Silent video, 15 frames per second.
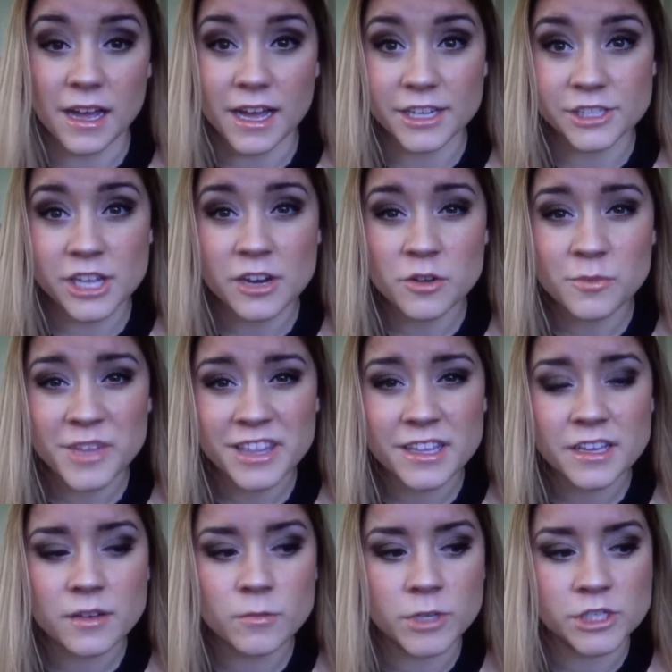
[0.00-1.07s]
eyeshadow
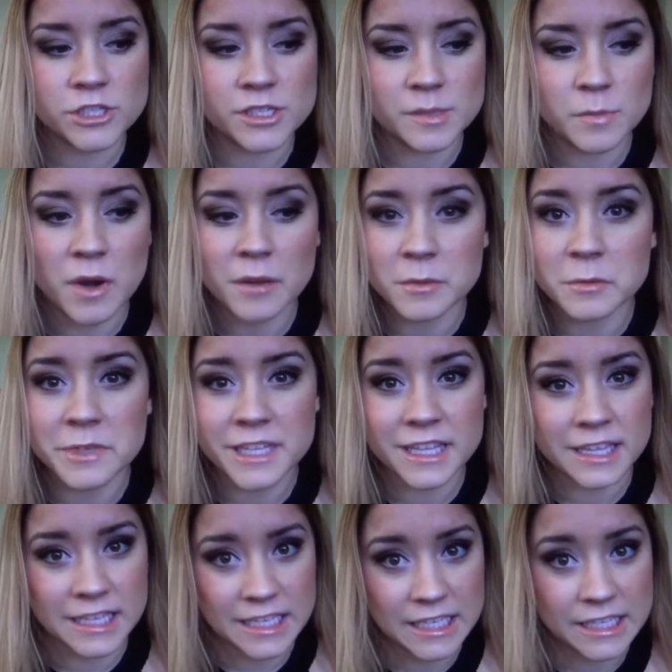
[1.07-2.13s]
method, which is probably
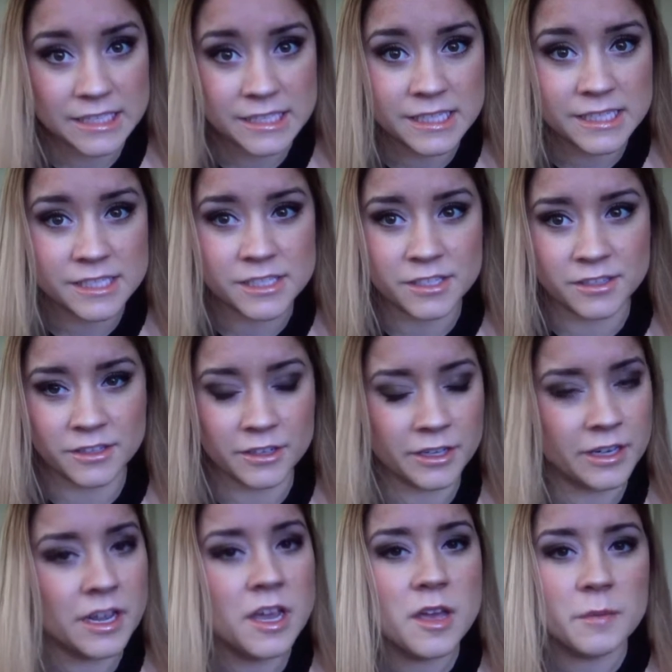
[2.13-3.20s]
the easiest to
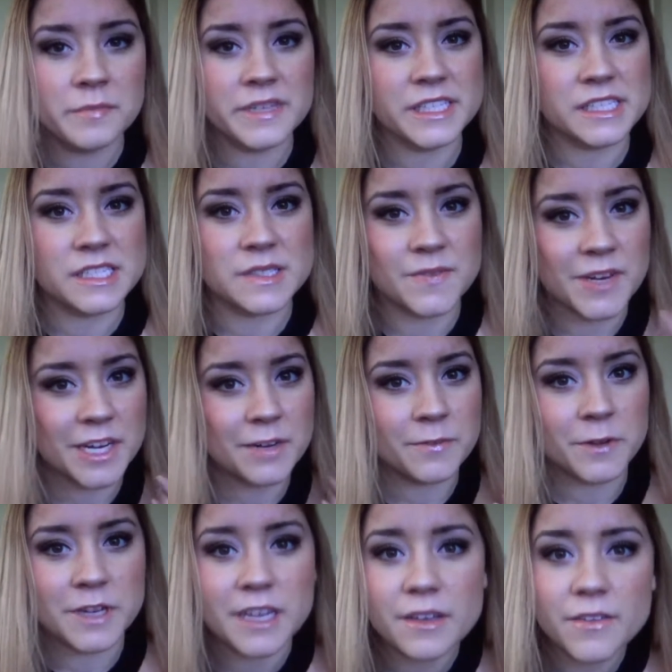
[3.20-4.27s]
learn because it's very
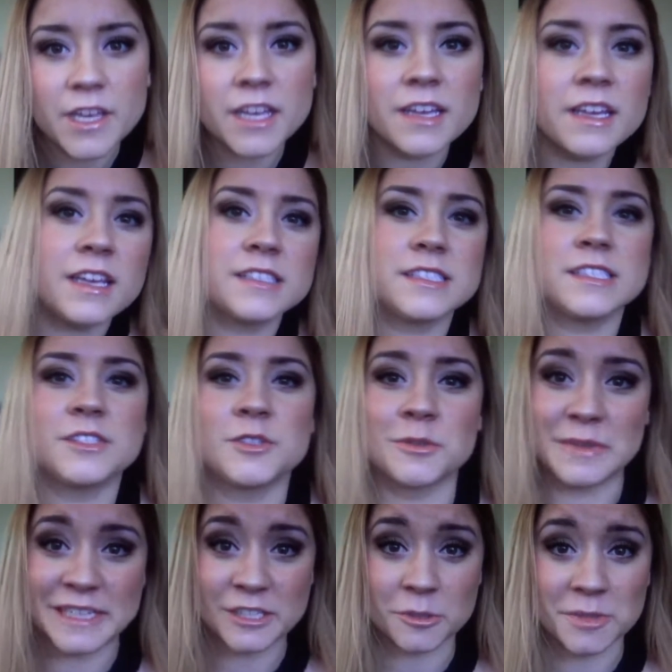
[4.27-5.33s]
forgiving, easy to
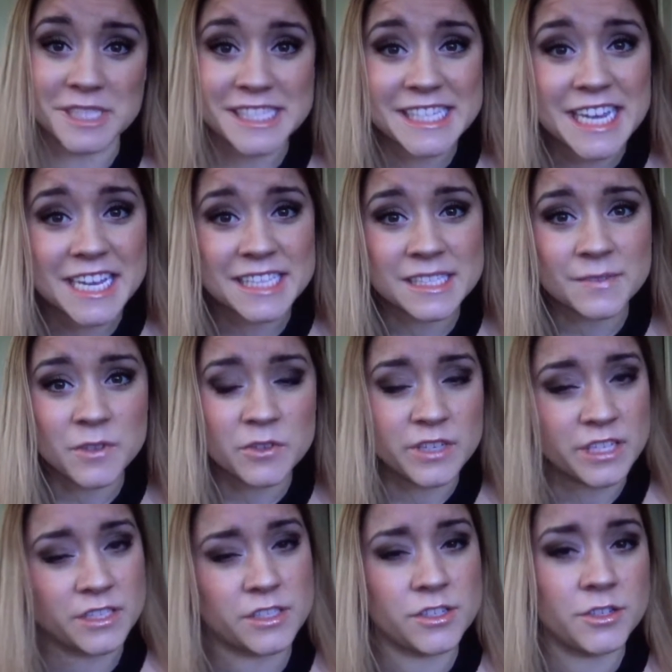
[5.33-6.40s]
erase your mistakes if you
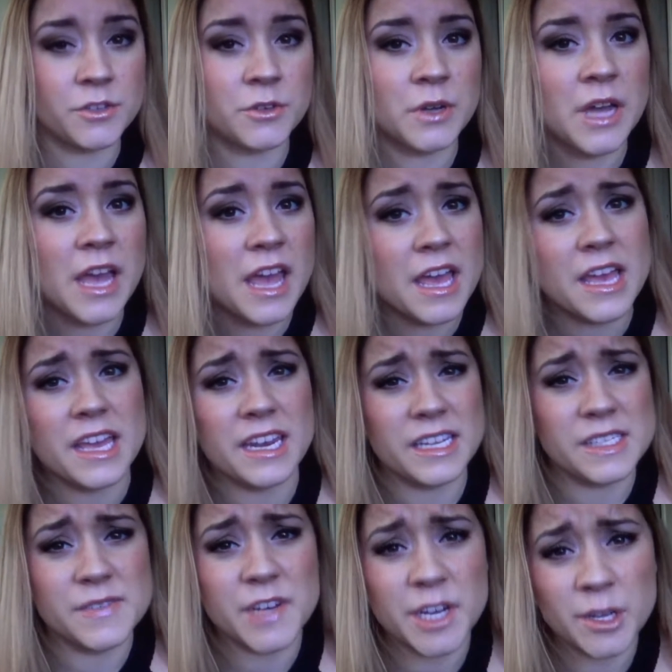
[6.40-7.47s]
need to, and
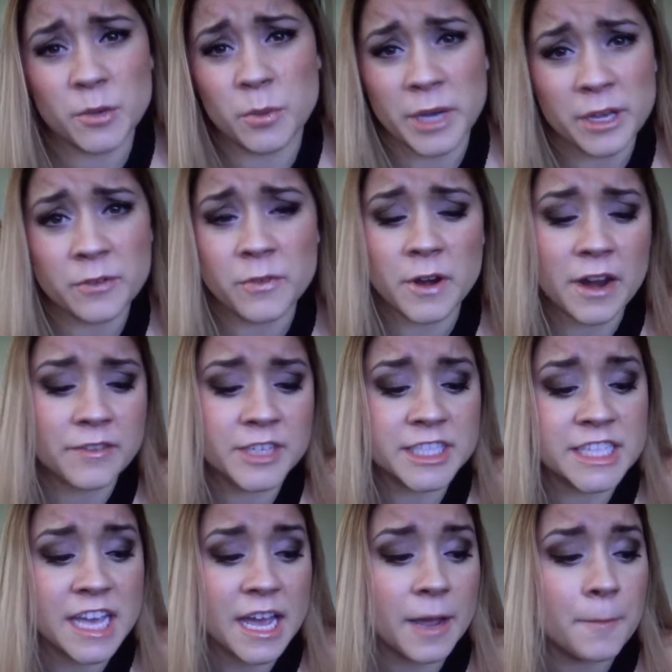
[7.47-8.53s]
it's very quick for every
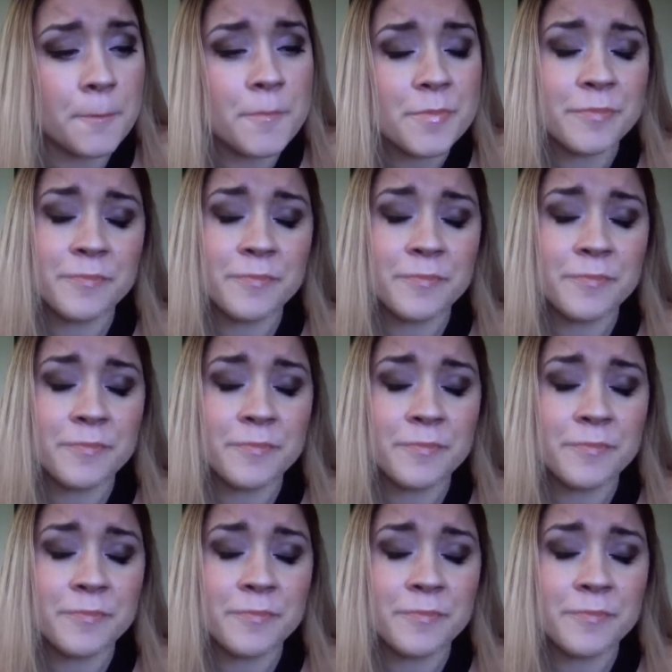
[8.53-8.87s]
day.